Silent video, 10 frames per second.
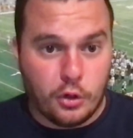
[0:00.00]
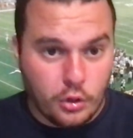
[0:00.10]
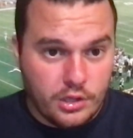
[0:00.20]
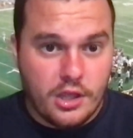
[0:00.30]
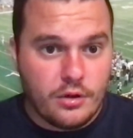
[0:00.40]

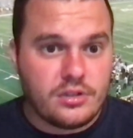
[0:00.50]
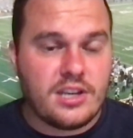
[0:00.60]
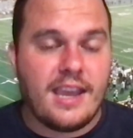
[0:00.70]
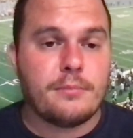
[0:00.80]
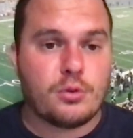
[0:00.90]
good those
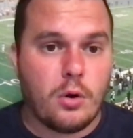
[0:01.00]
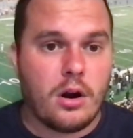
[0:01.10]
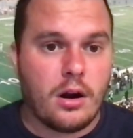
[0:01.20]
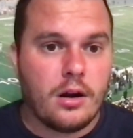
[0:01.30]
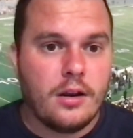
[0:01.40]
teams
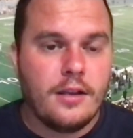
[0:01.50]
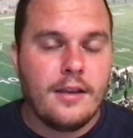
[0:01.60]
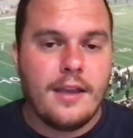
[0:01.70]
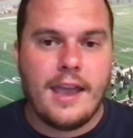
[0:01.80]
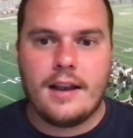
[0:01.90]
were.
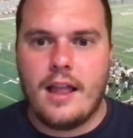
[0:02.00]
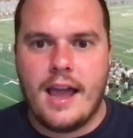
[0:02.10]
And